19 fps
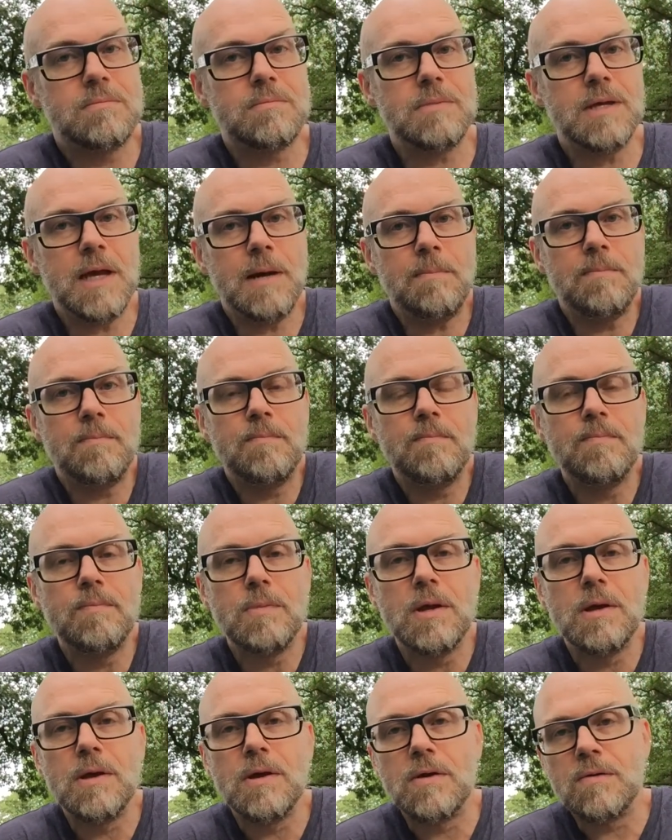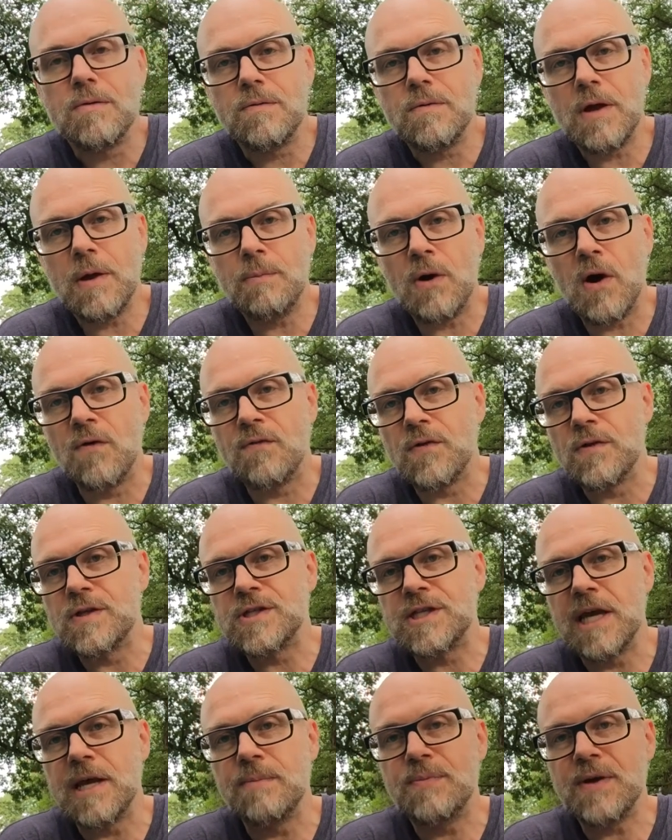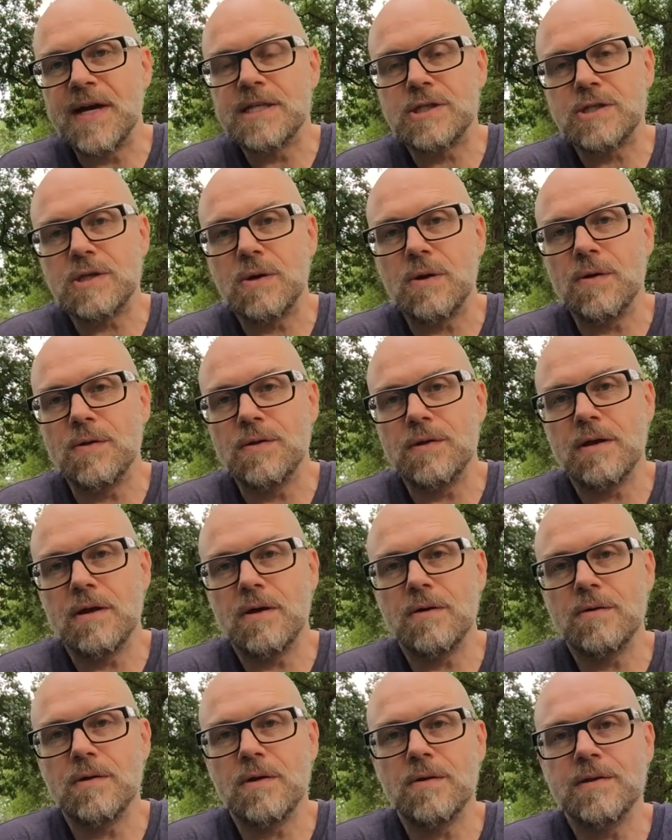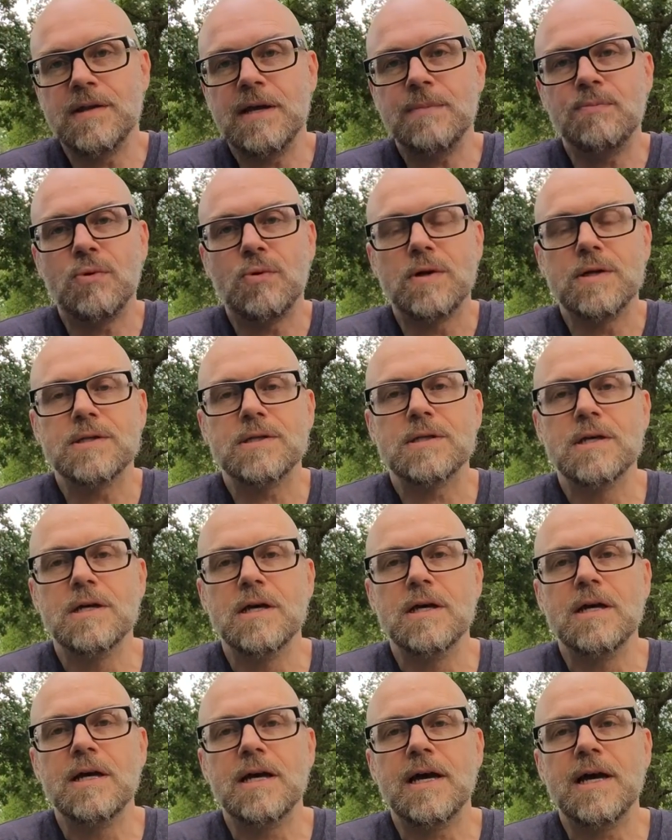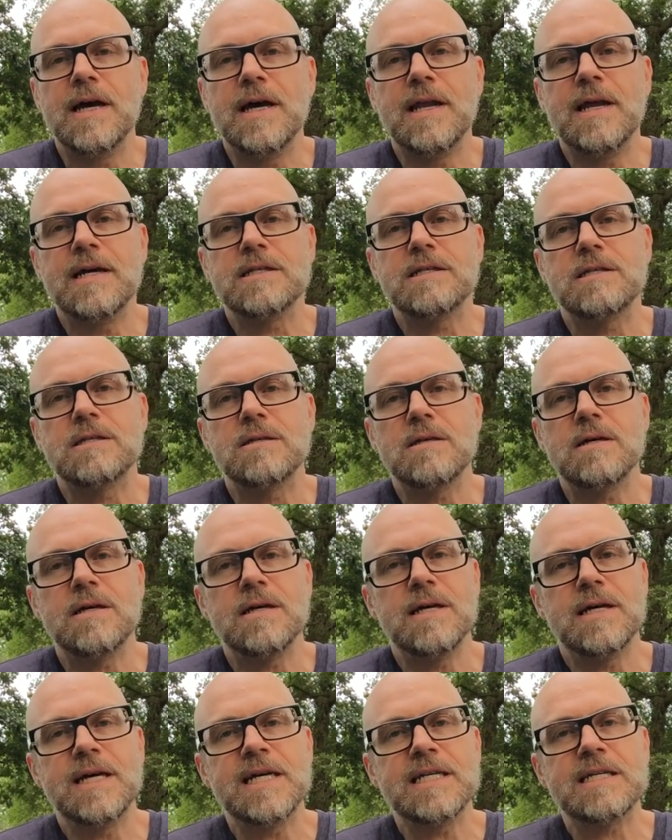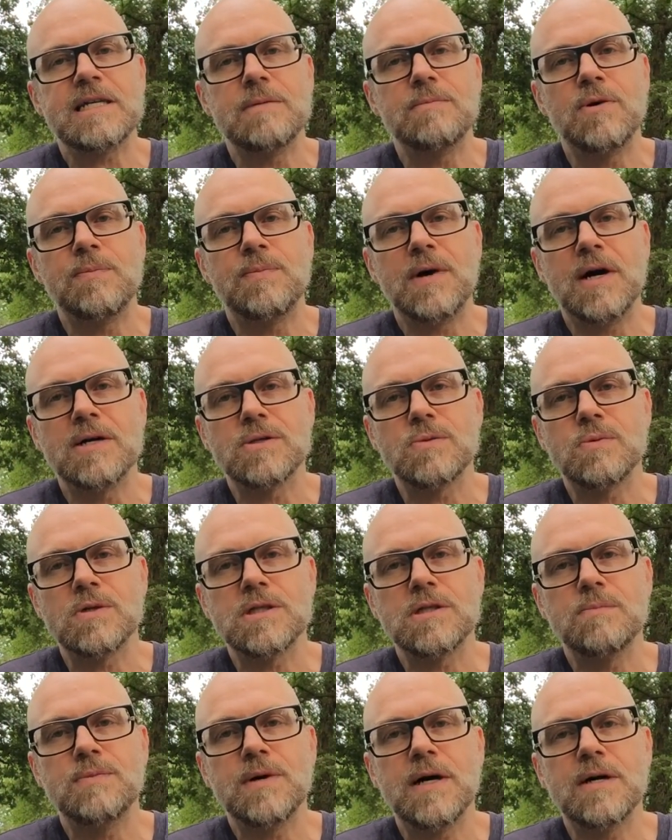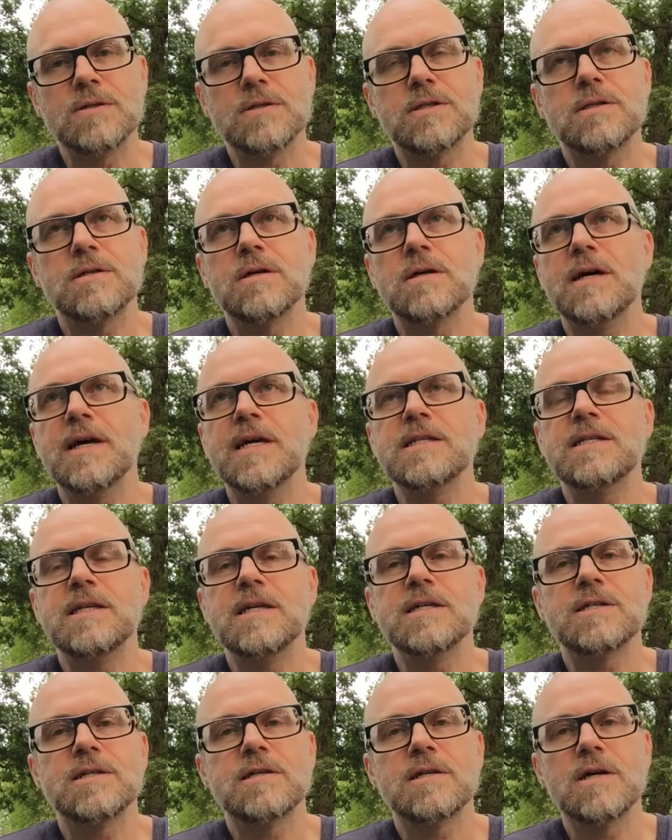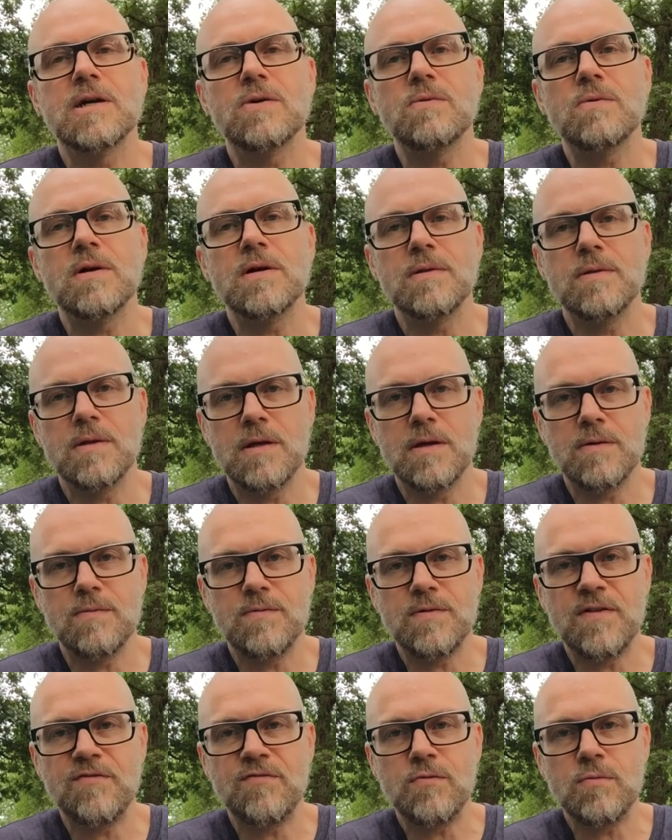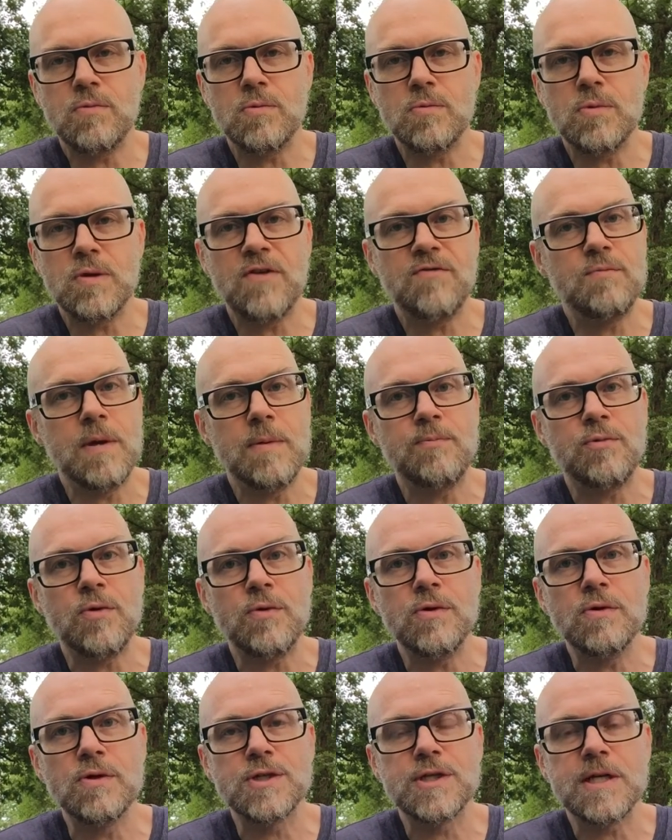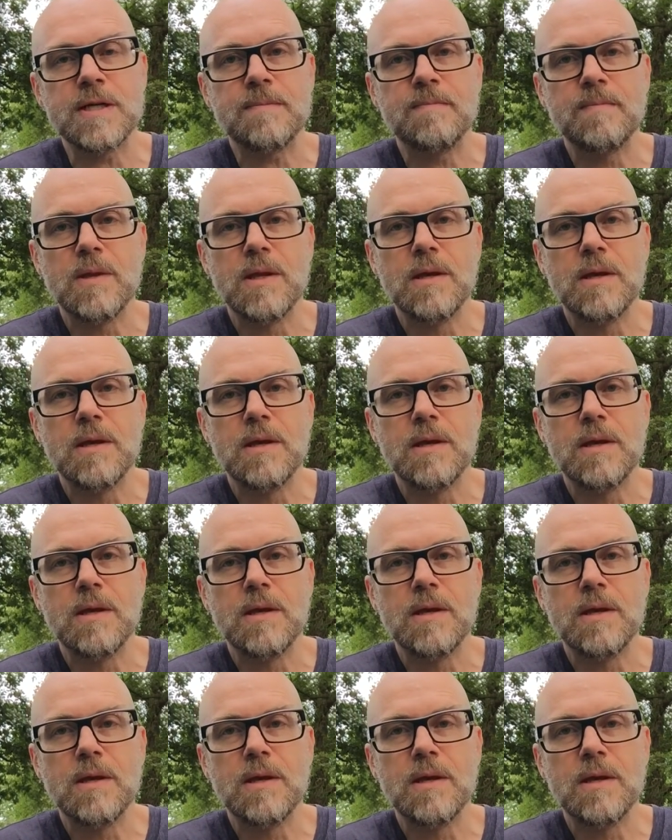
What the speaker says: yeah, we are both on the same page on that point. And as I asked him about what about 8 years ago when we've been producing,